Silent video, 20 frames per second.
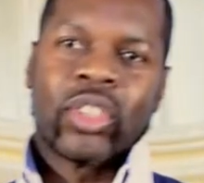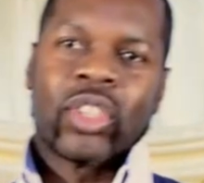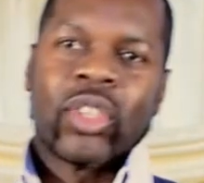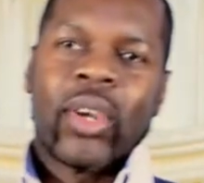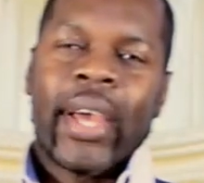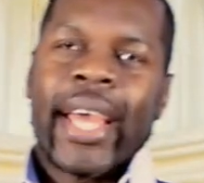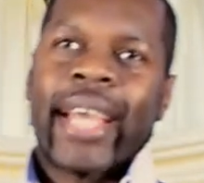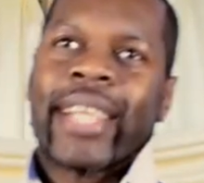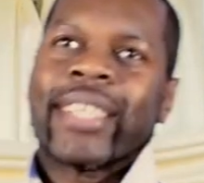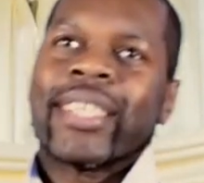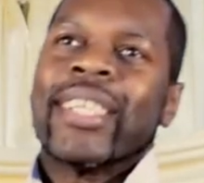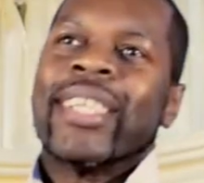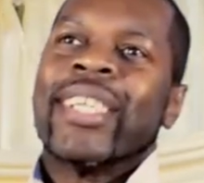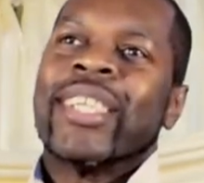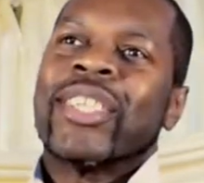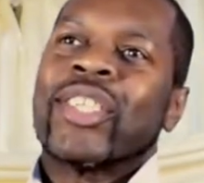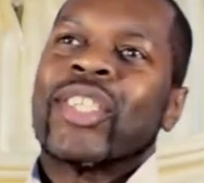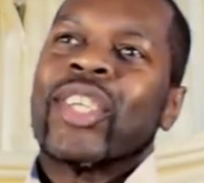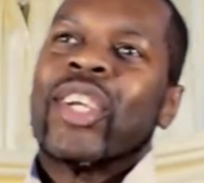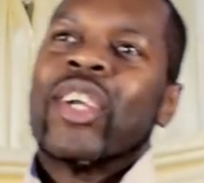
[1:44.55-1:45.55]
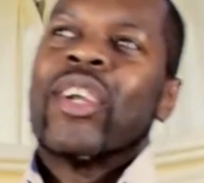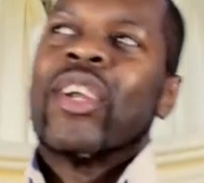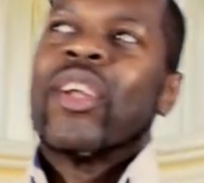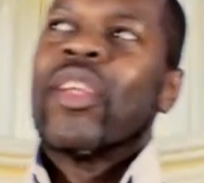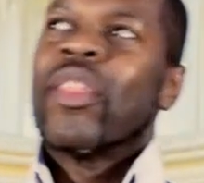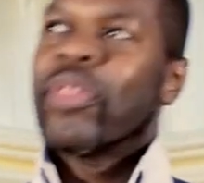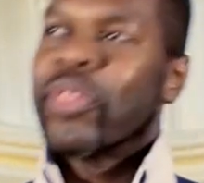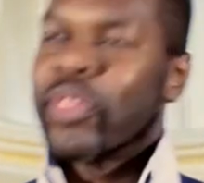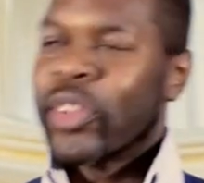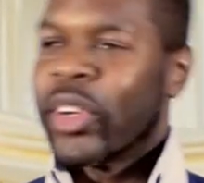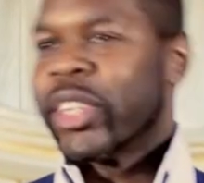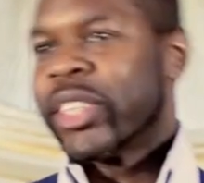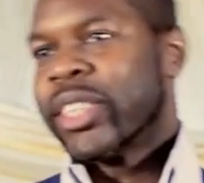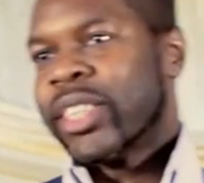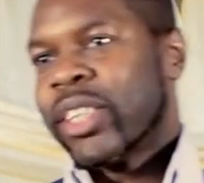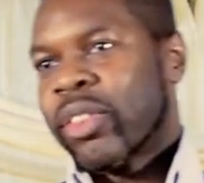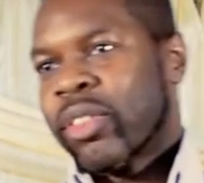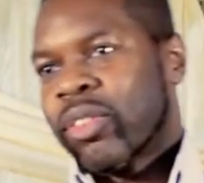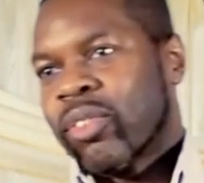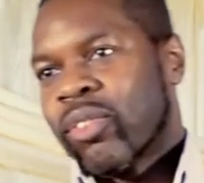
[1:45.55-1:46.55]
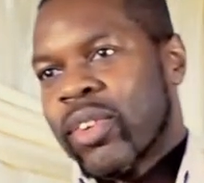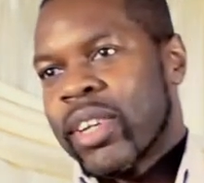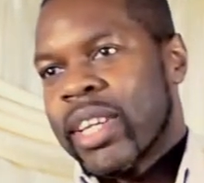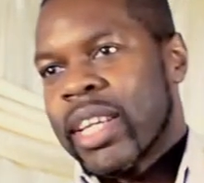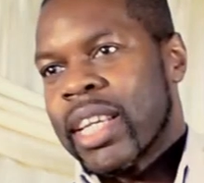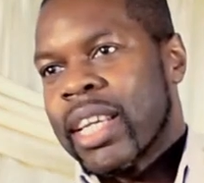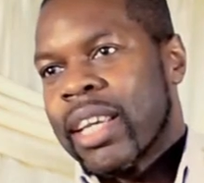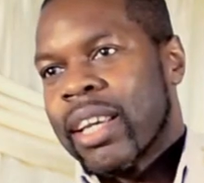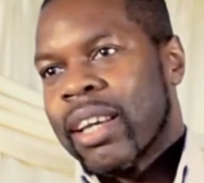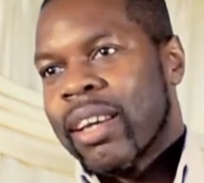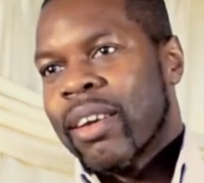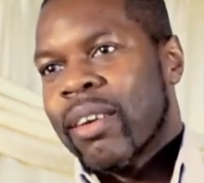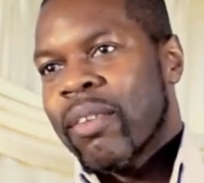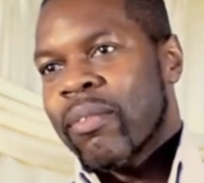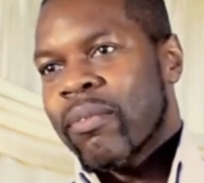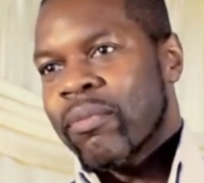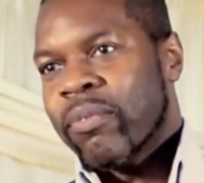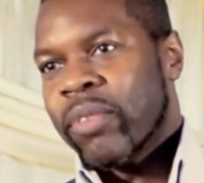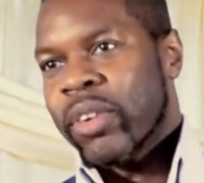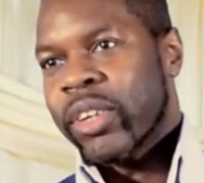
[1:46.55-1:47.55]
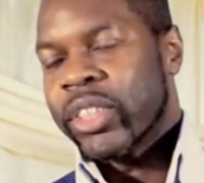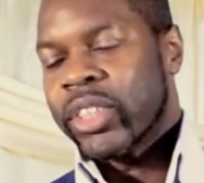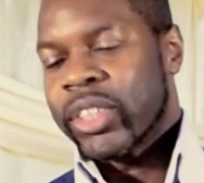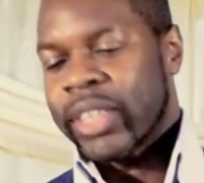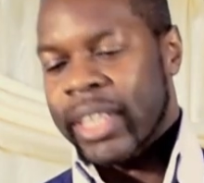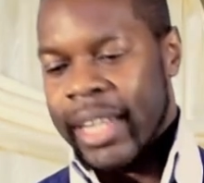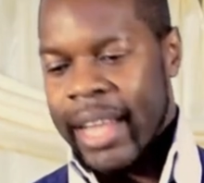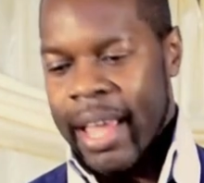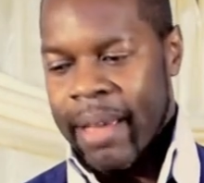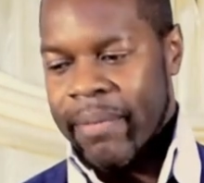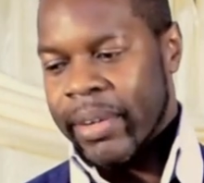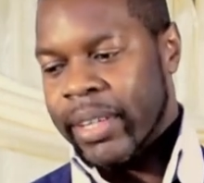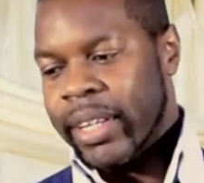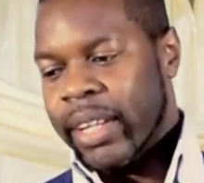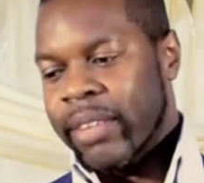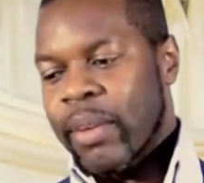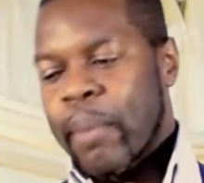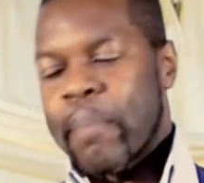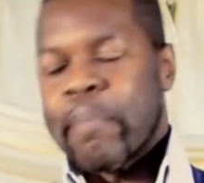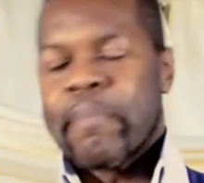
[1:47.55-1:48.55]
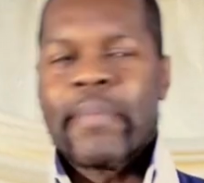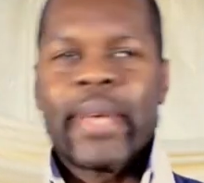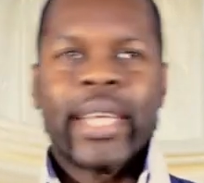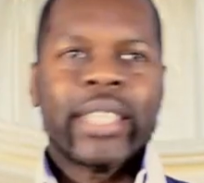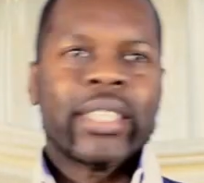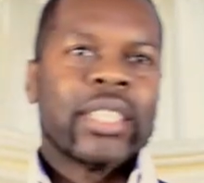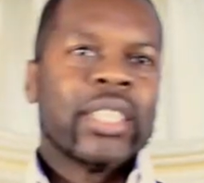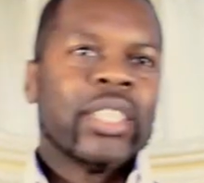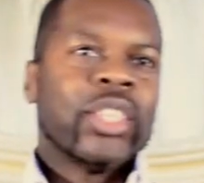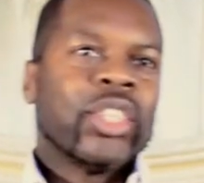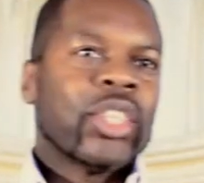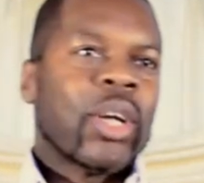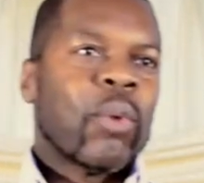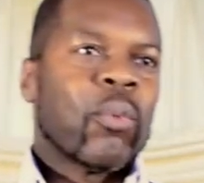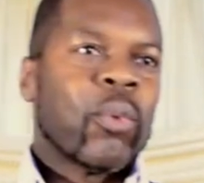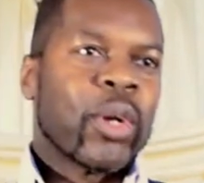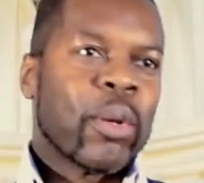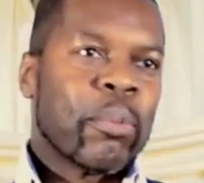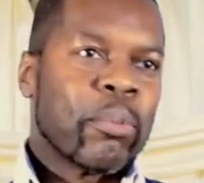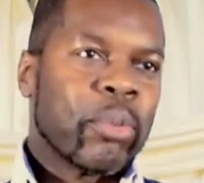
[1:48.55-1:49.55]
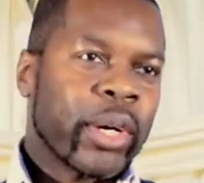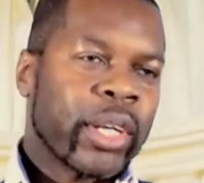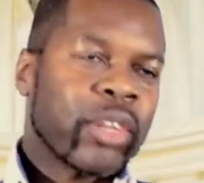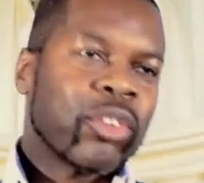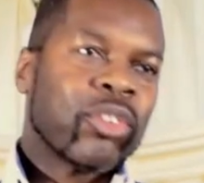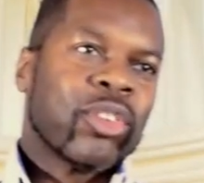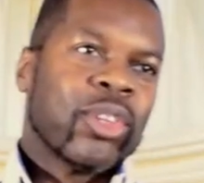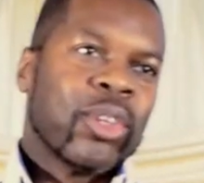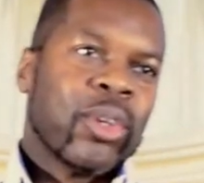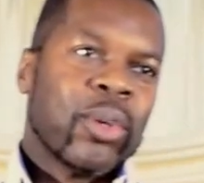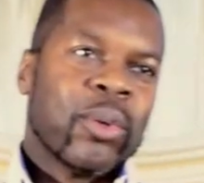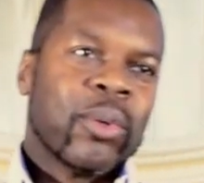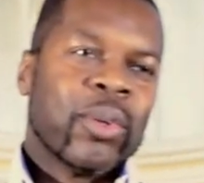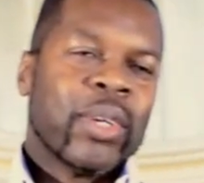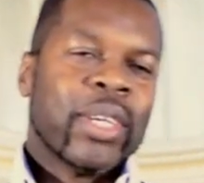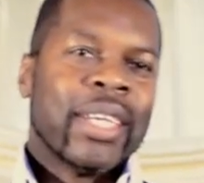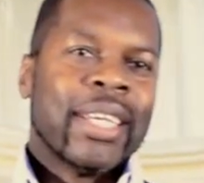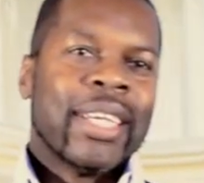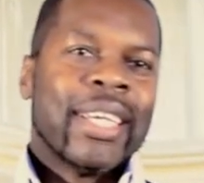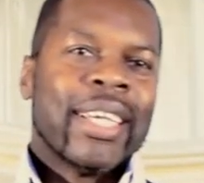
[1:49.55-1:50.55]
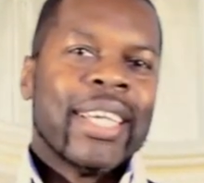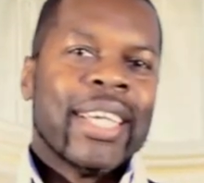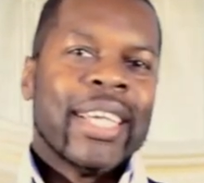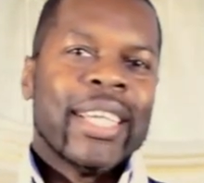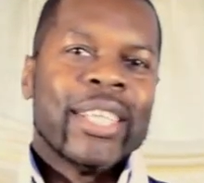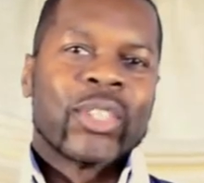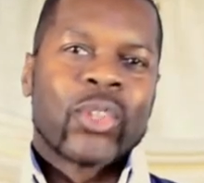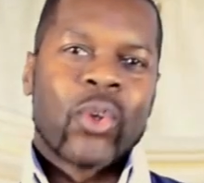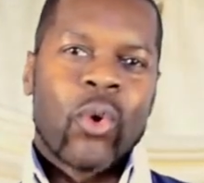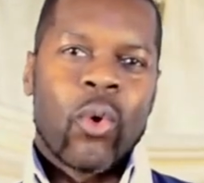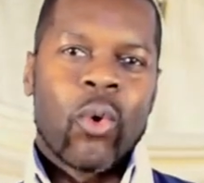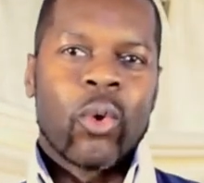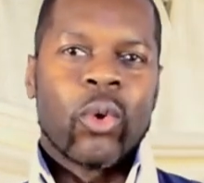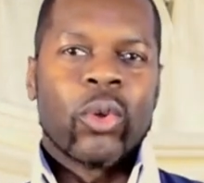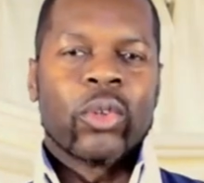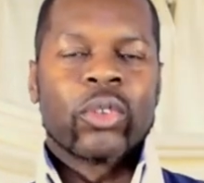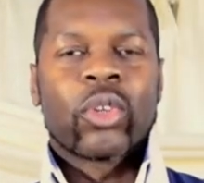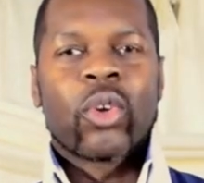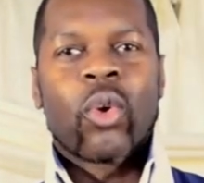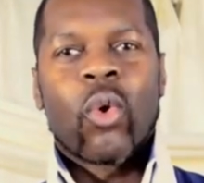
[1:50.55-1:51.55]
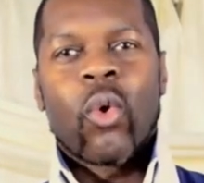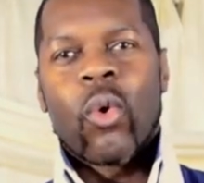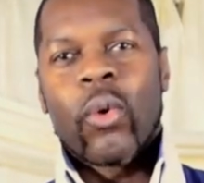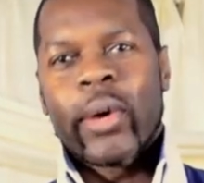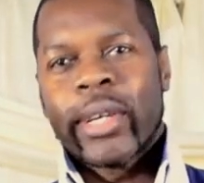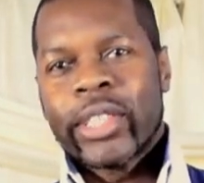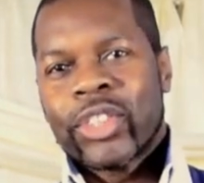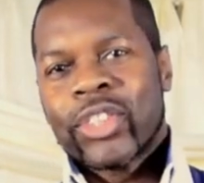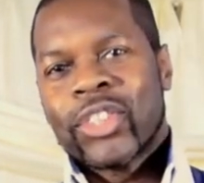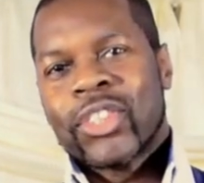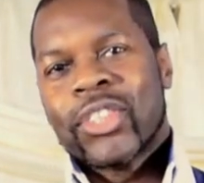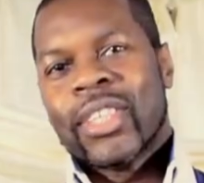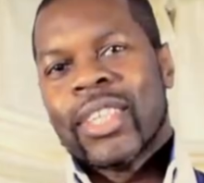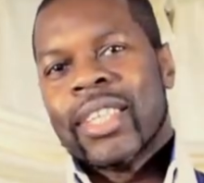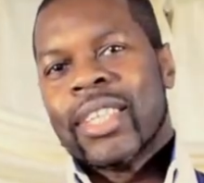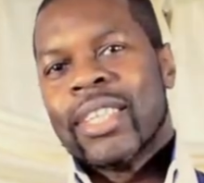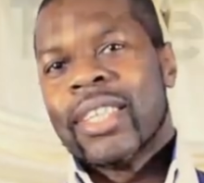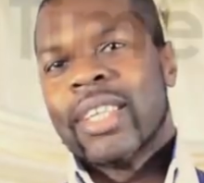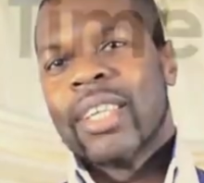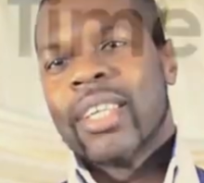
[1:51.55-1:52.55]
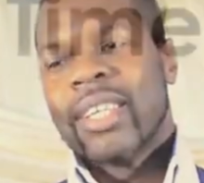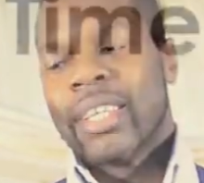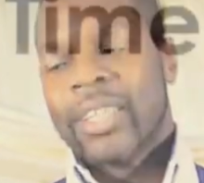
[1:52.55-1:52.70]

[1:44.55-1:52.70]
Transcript: So Exodus 33, verse 11. And the message I want to bring to you is called Question